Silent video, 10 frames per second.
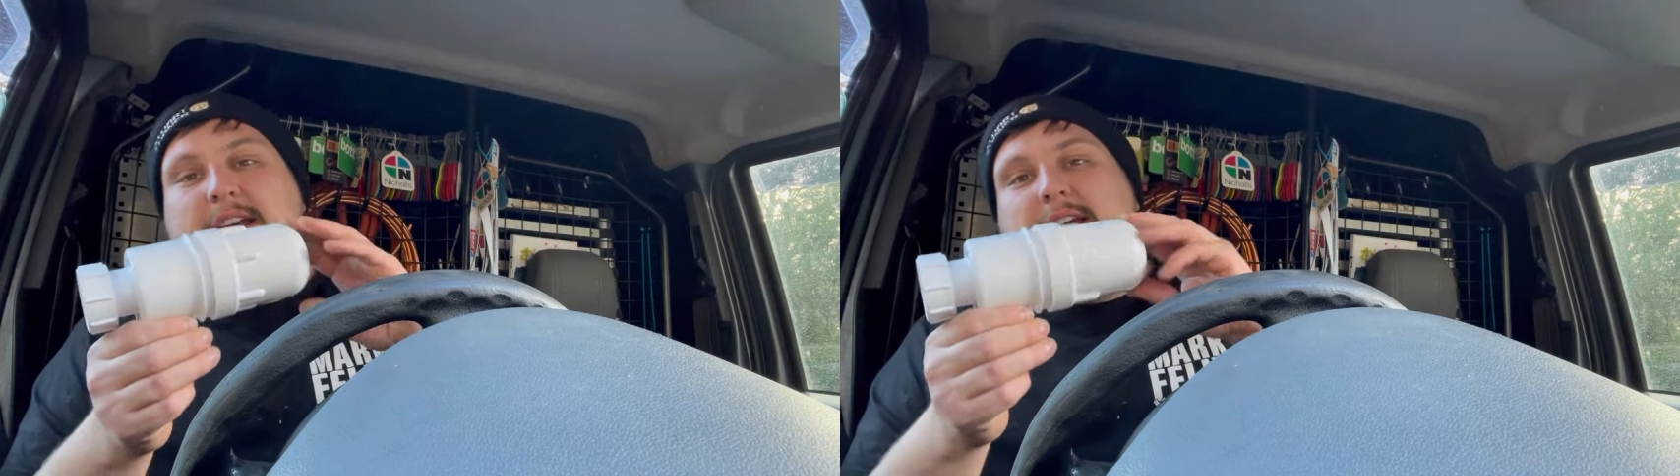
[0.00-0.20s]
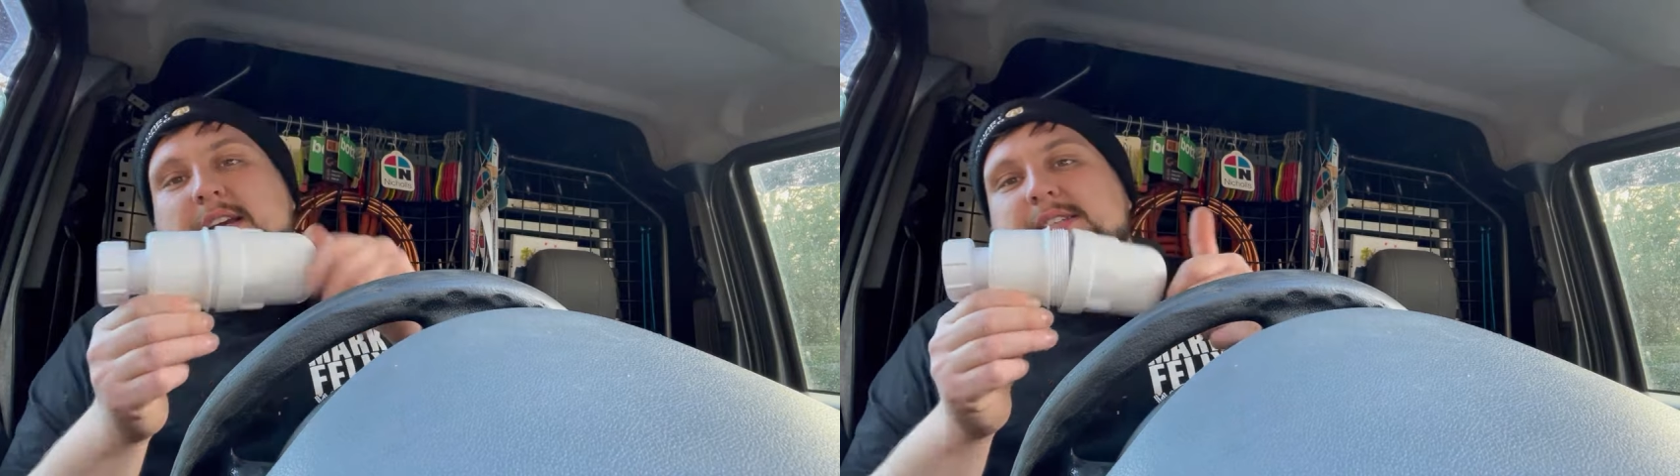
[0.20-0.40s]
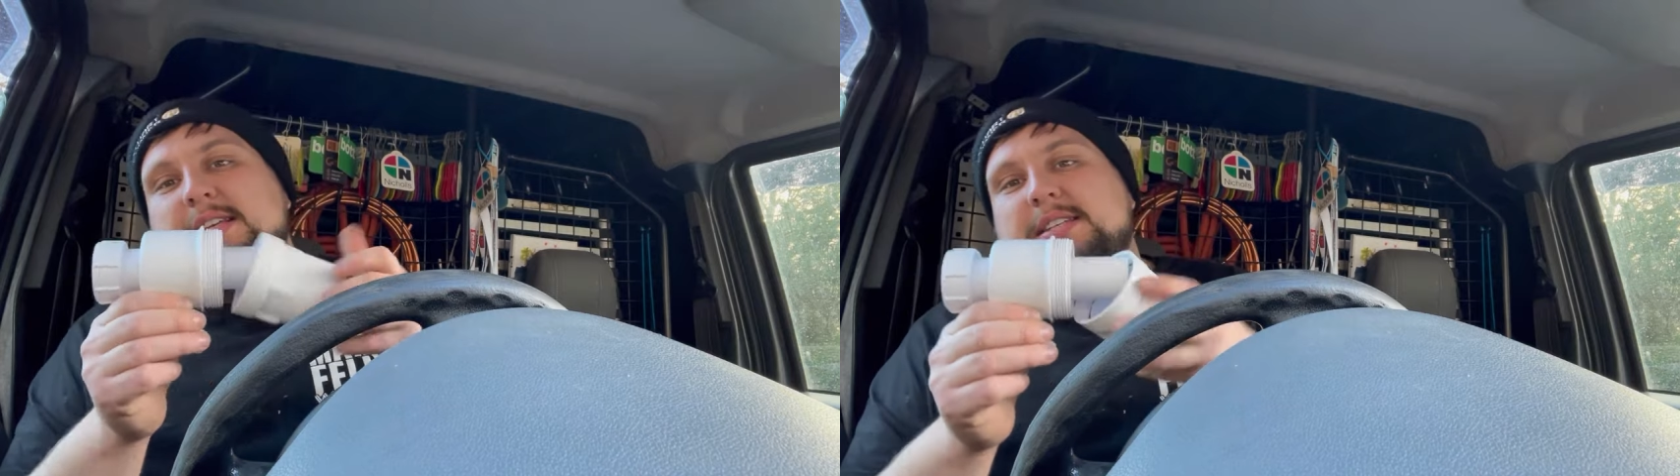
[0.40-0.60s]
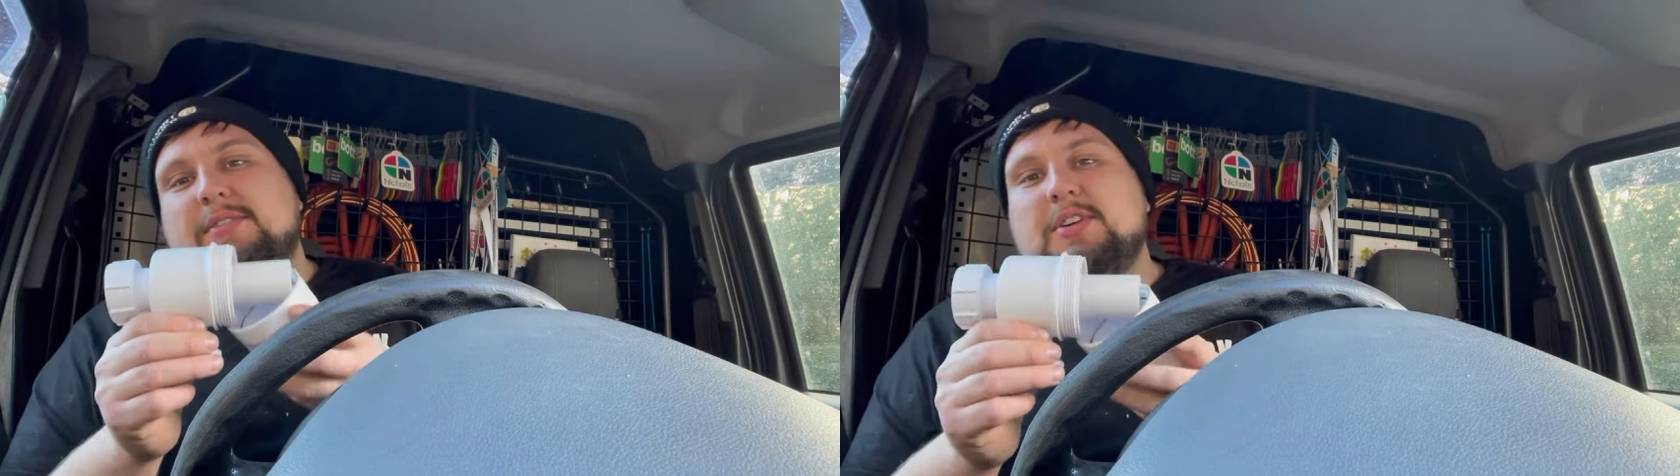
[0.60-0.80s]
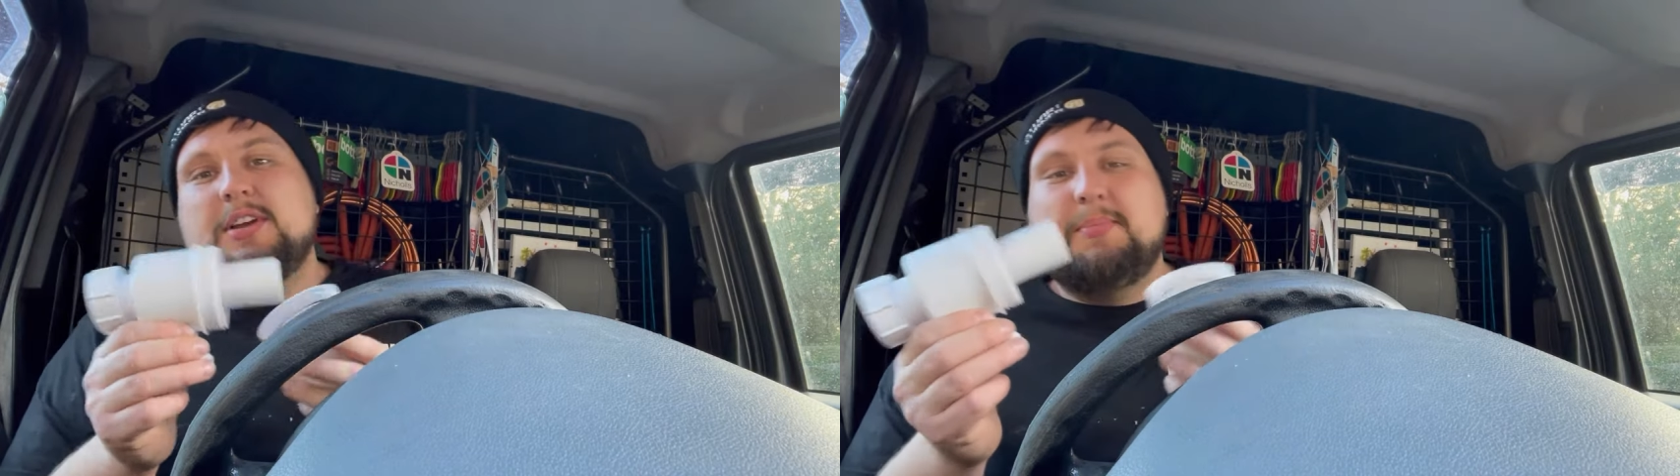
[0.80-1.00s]
So let's have
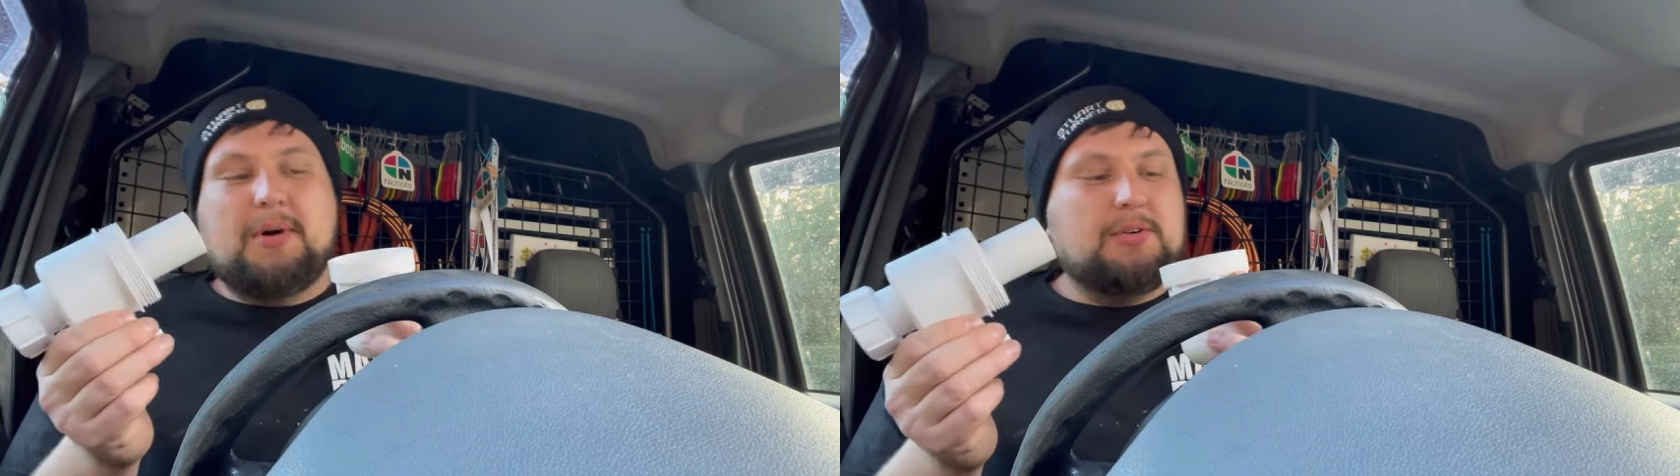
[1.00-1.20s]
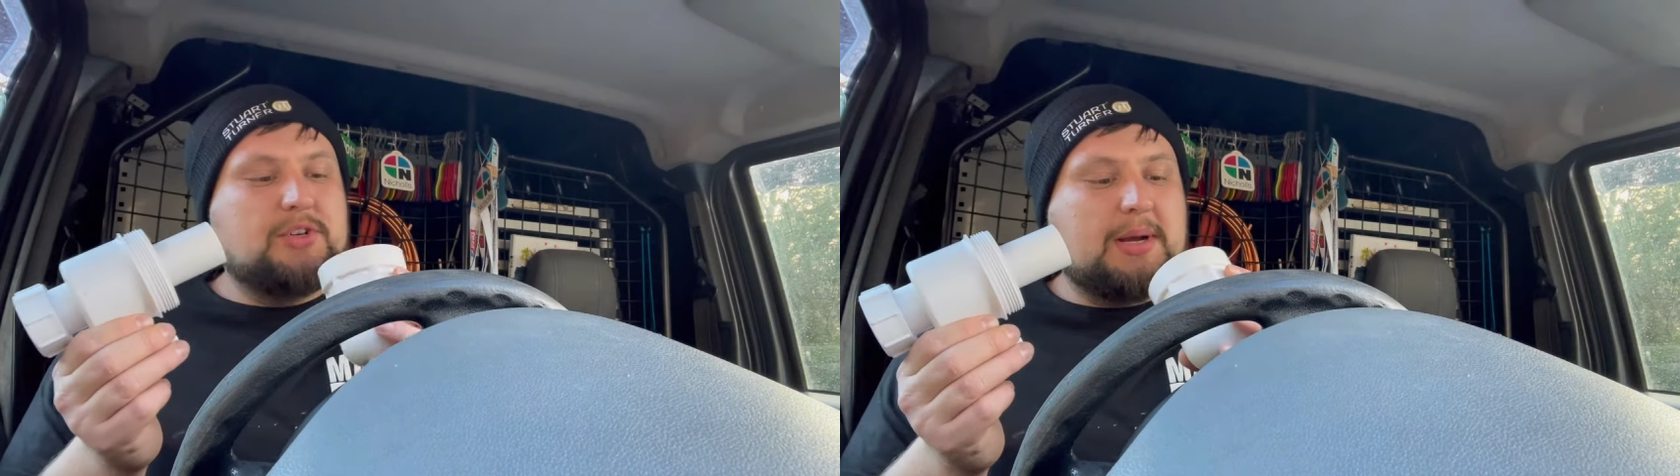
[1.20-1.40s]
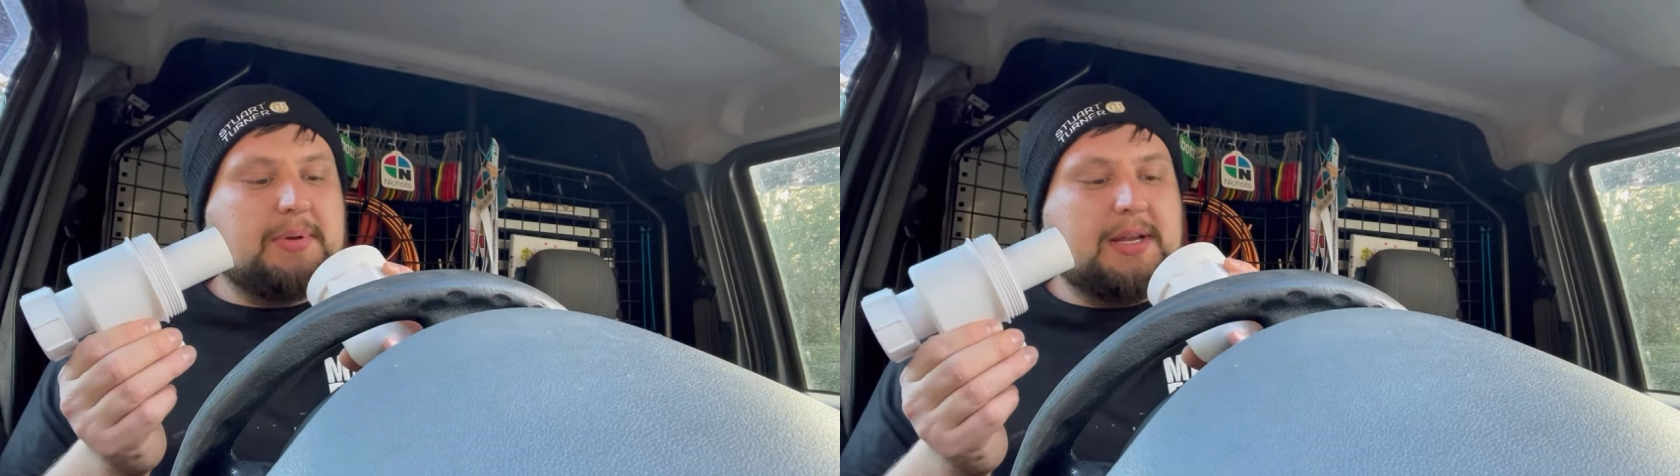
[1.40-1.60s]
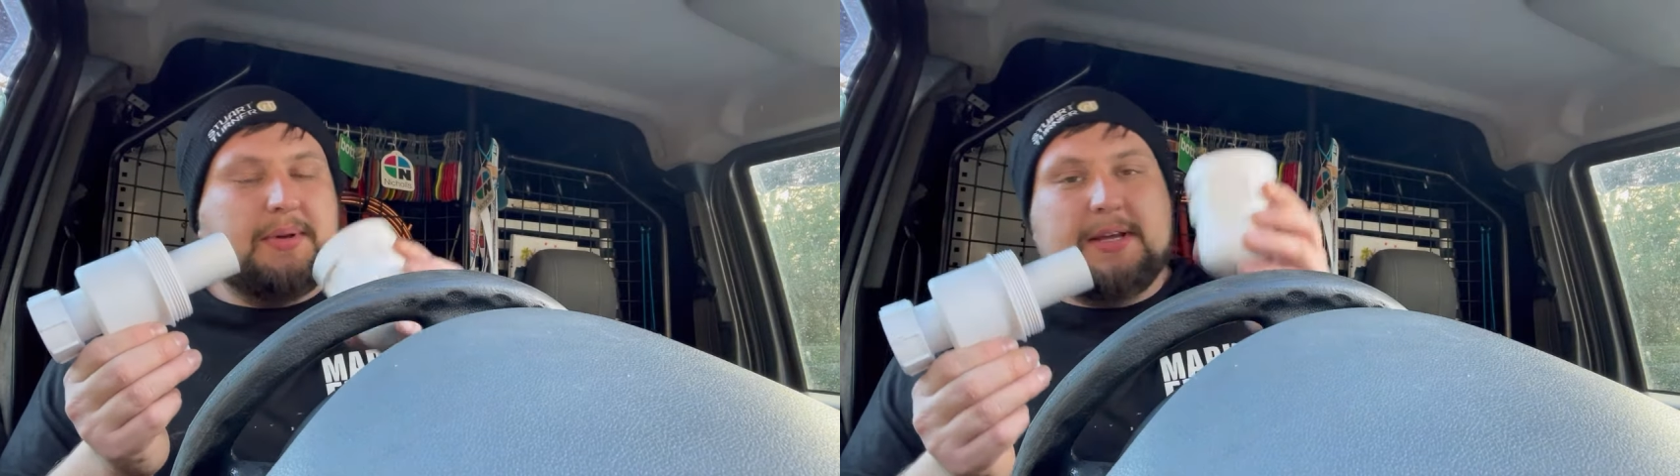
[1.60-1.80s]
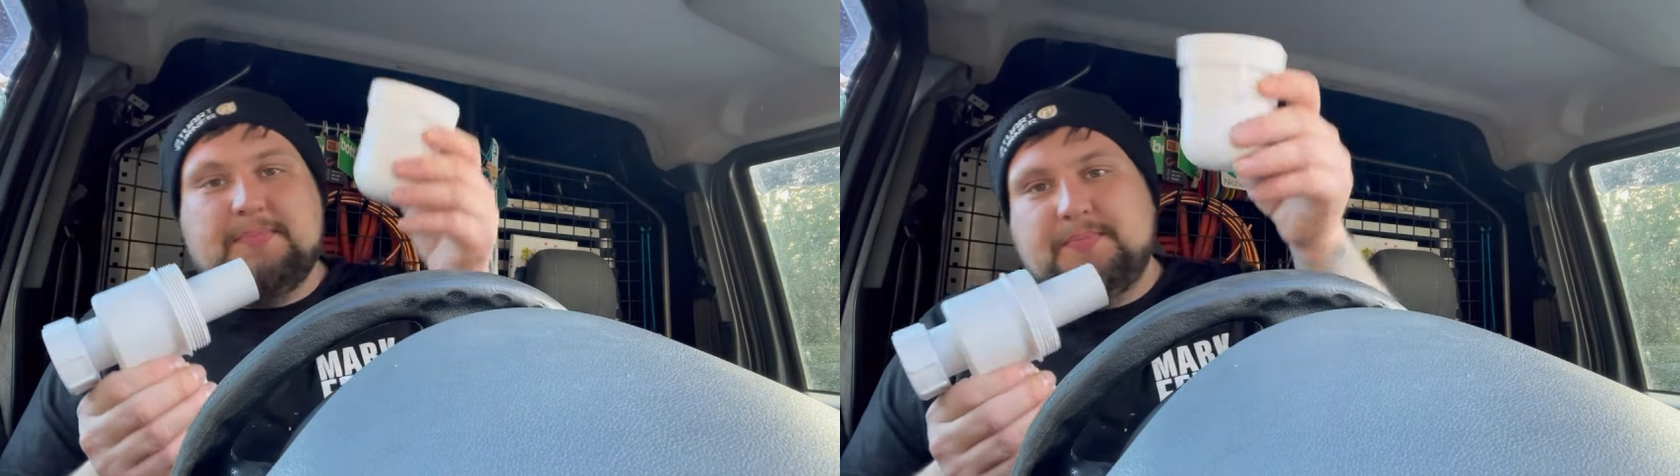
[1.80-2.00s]
a look at a bottle trap
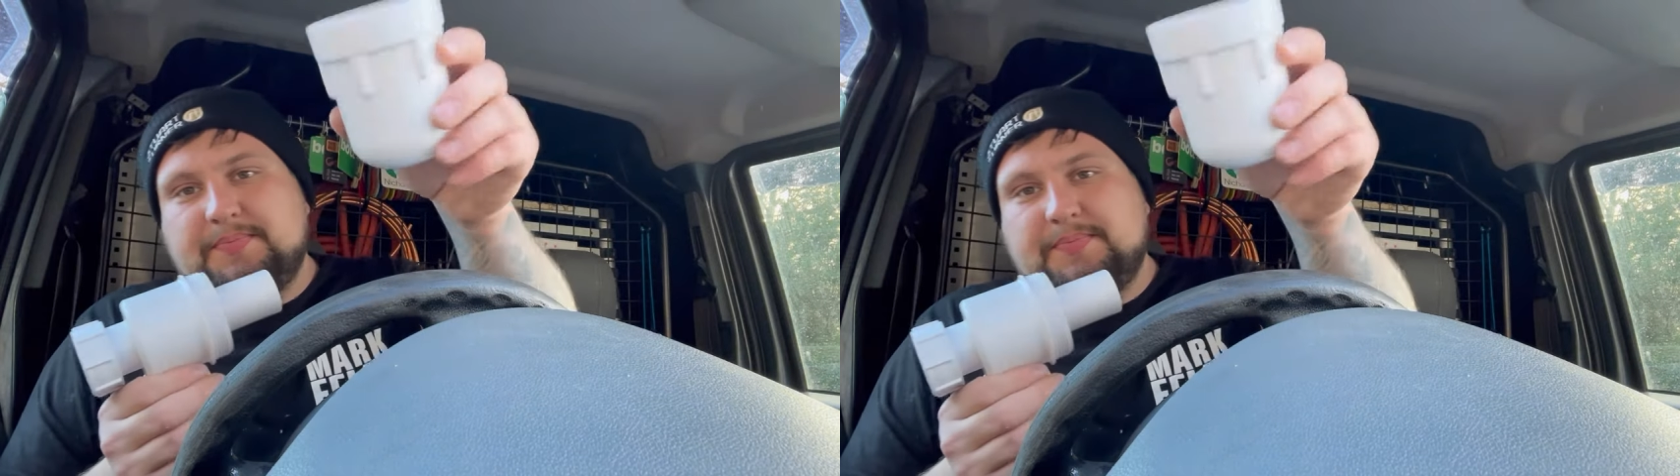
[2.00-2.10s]
anyway.